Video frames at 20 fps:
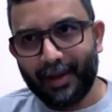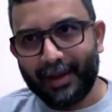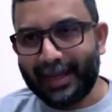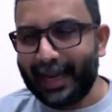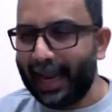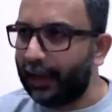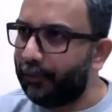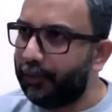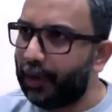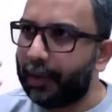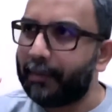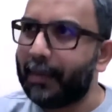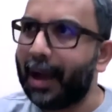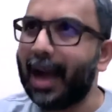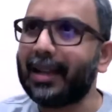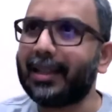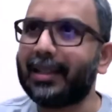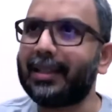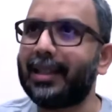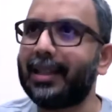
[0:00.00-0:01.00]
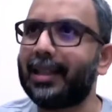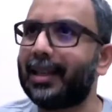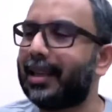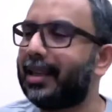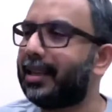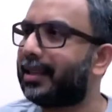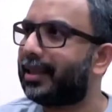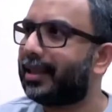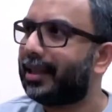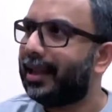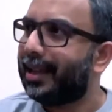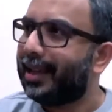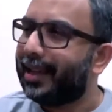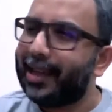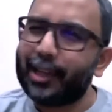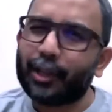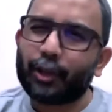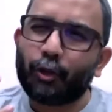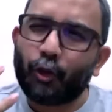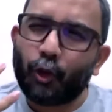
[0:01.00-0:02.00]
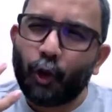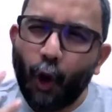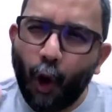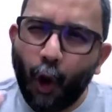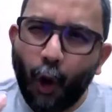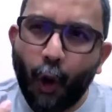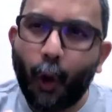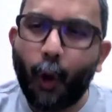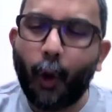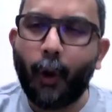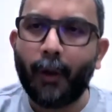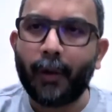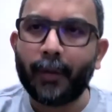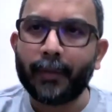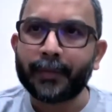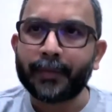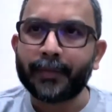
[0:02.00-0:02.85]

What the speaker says: Network marketing is raw.